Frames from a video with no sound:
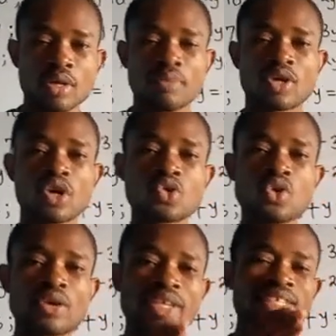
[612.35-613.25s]
because
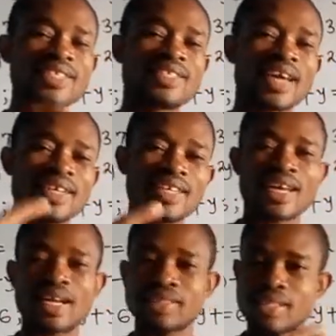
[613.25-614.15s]
you already decided
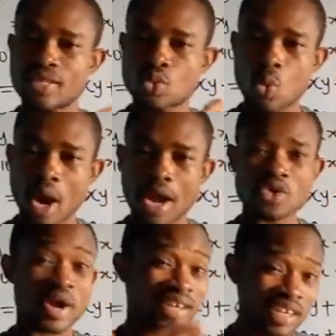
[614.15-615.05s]
that it is y
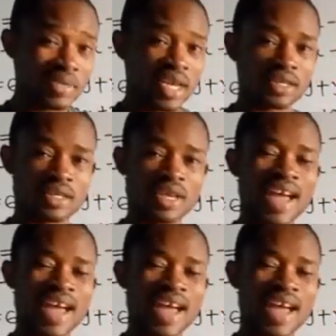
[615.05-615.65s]
you are eliminating,